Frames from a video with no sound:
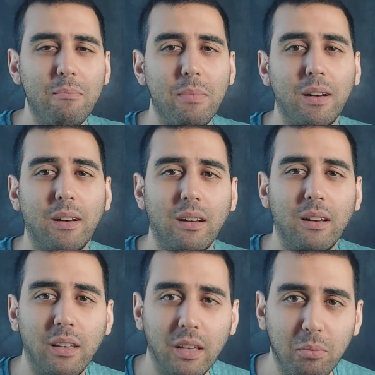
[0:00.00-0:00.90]
But in
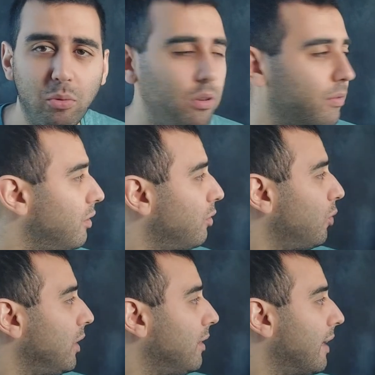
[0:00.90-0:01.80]
Hebrew, if you
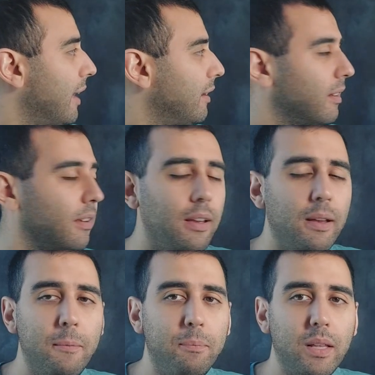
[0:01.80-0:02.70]
read that,
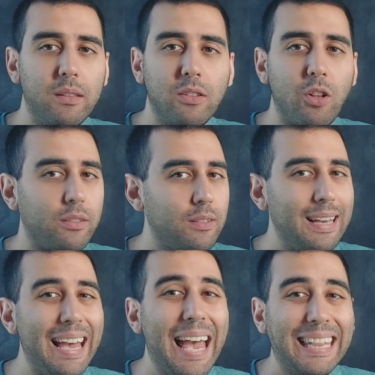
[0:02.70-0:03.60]
it's not
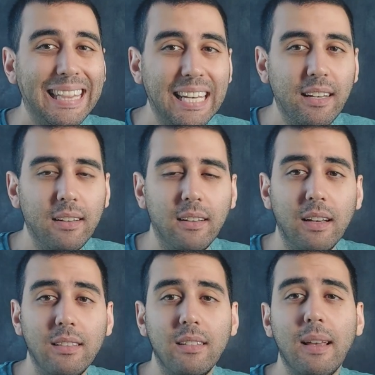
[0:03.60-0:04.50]
N,
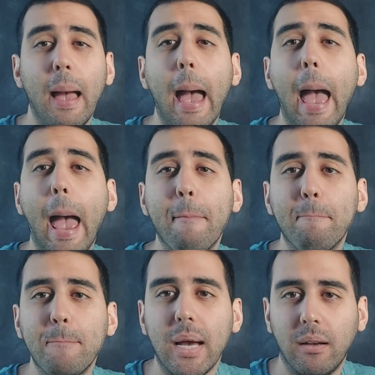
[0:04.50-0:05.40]
it's
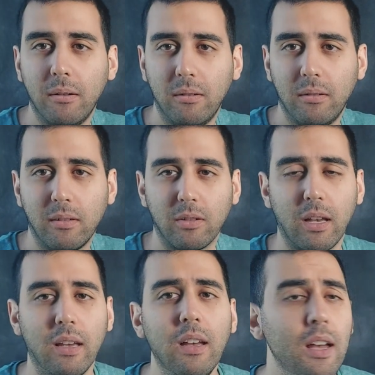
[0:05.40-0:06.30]
M,
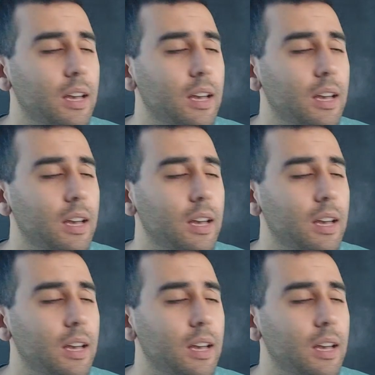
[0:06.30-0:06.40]
okay?